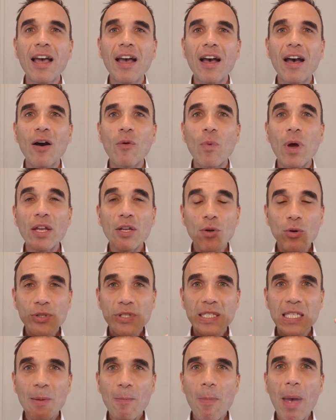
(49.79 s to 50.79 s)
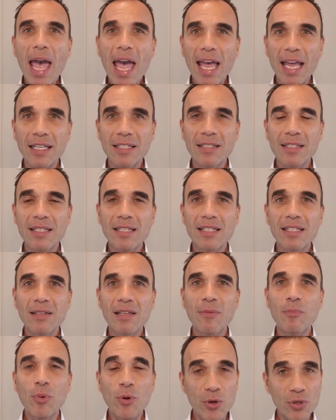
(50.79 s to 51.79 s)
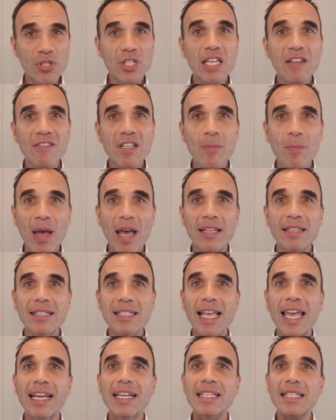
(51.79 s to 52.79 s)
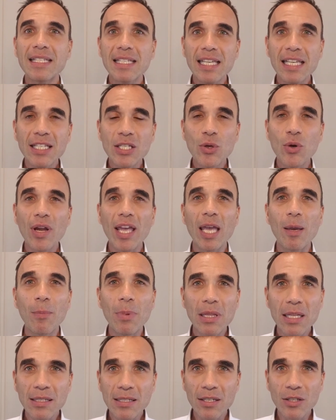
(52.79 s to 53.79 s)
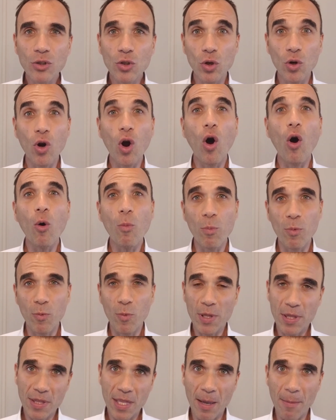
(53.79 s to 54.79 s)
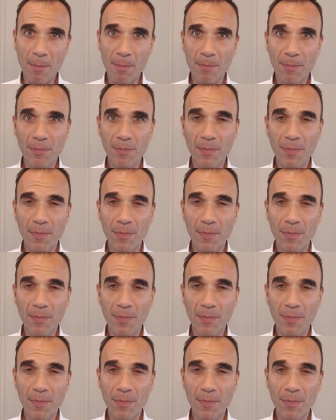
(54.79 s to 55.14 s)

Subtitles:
When those demands, perceived demands, exceed your ability to cope with them.